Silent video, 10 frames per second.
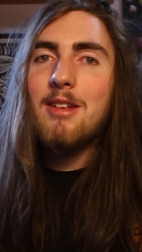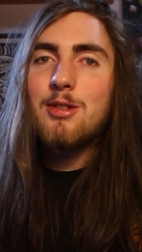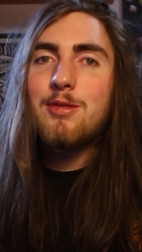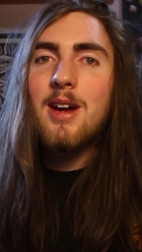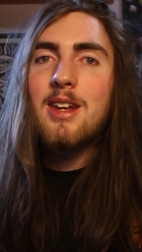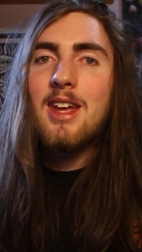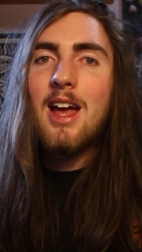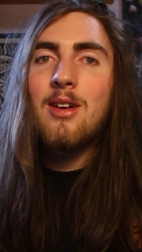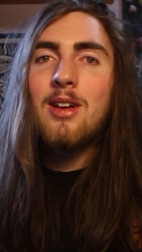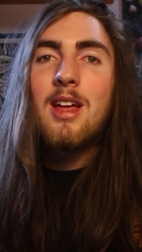after finding
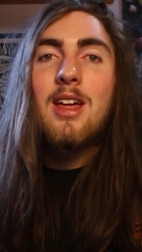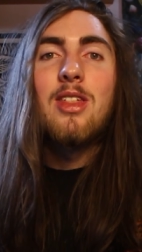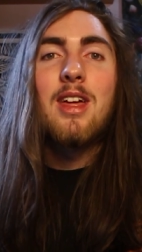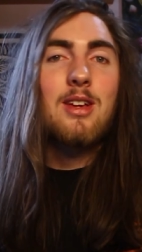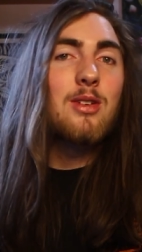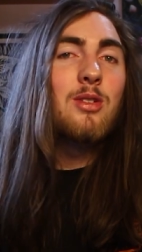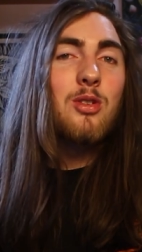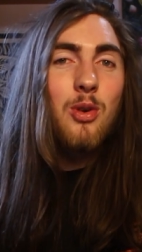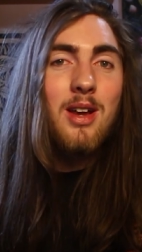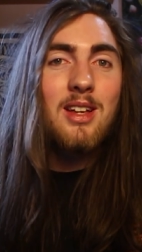out they couldn't
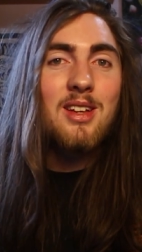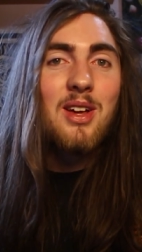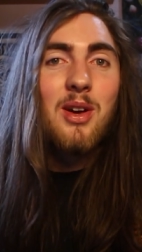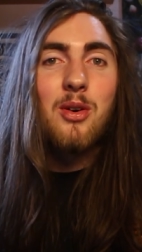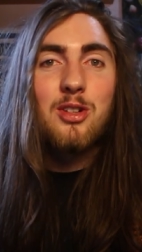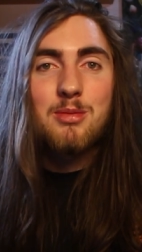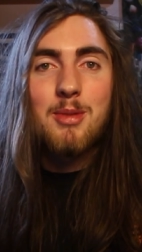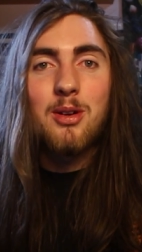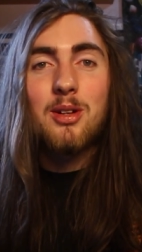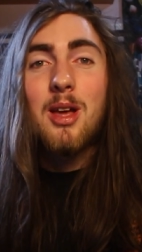drink or
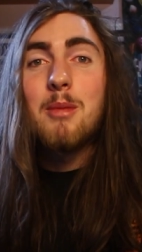smoke